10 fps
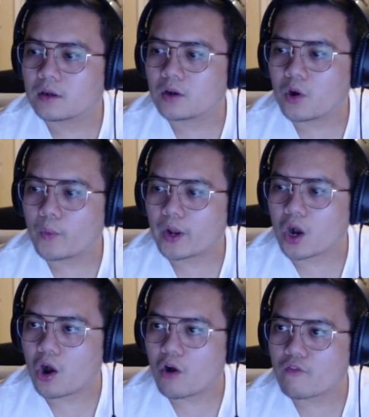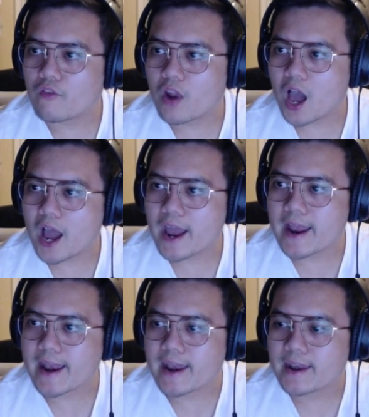Going
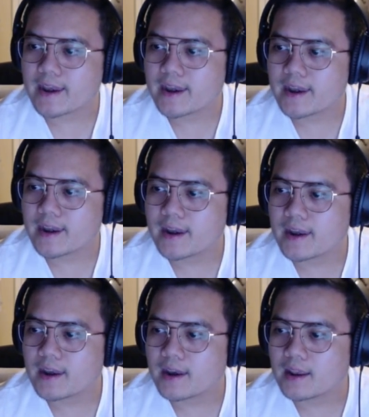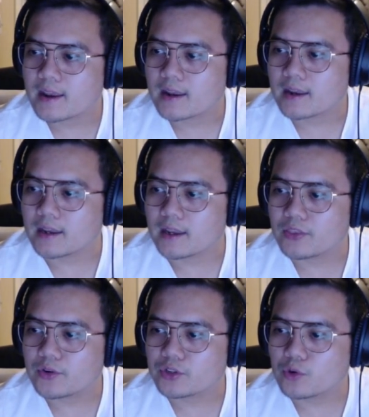offline. In
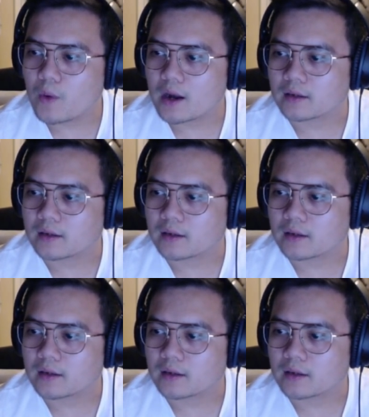3, 2, 1.